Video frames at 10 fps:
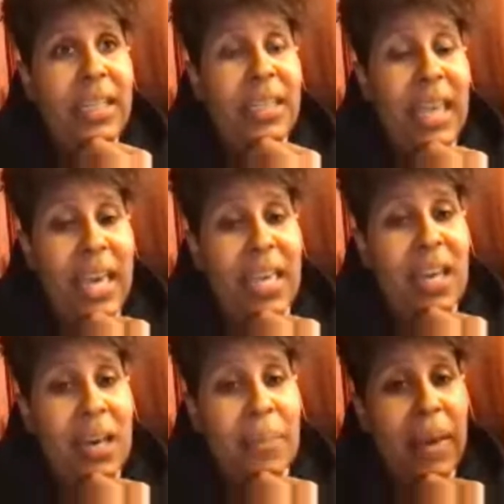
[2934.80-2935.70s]
That
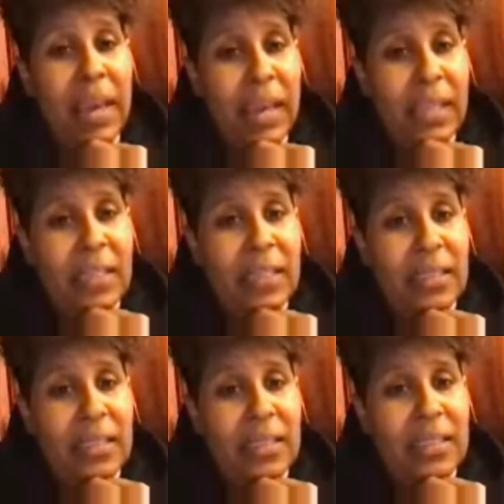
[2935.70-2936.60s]
young man
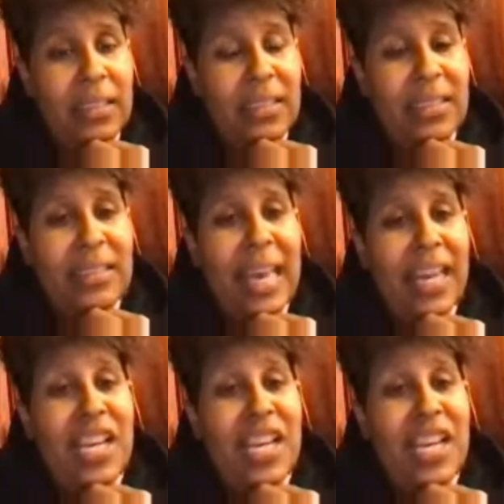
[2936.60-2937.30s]
sat